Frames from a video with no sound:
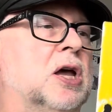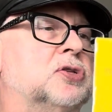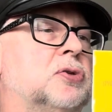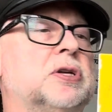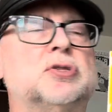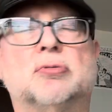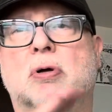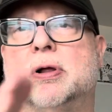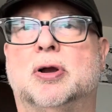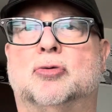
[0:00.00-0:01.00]
So these are
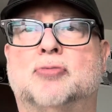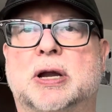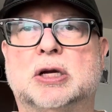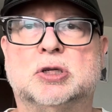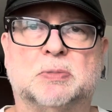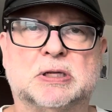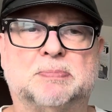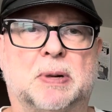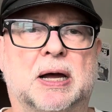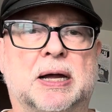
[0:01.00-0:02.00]
all arrangements
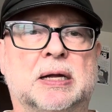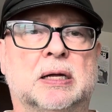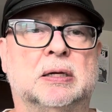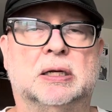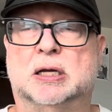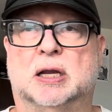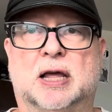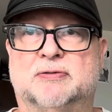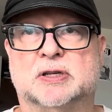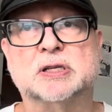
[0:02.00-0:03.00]
by Gil
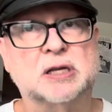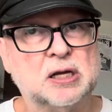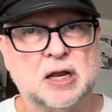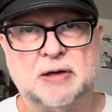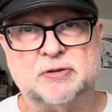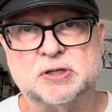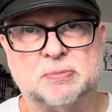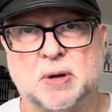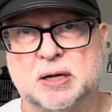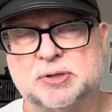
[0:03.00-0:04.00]
Evans. And Gil Evans and
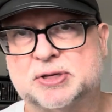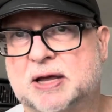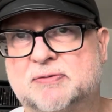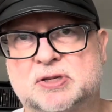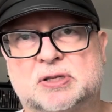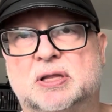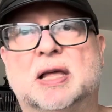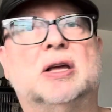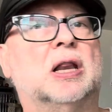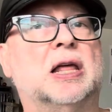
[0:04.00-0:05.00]
Miles Davis,
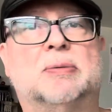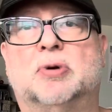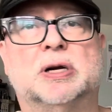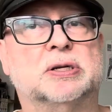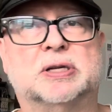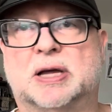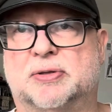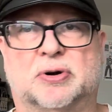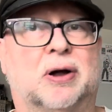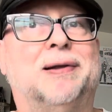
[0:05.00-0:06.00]
they collaborated
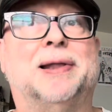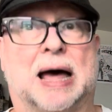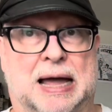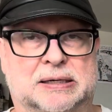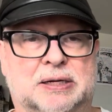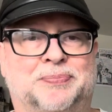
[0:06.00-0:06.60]
together a lot.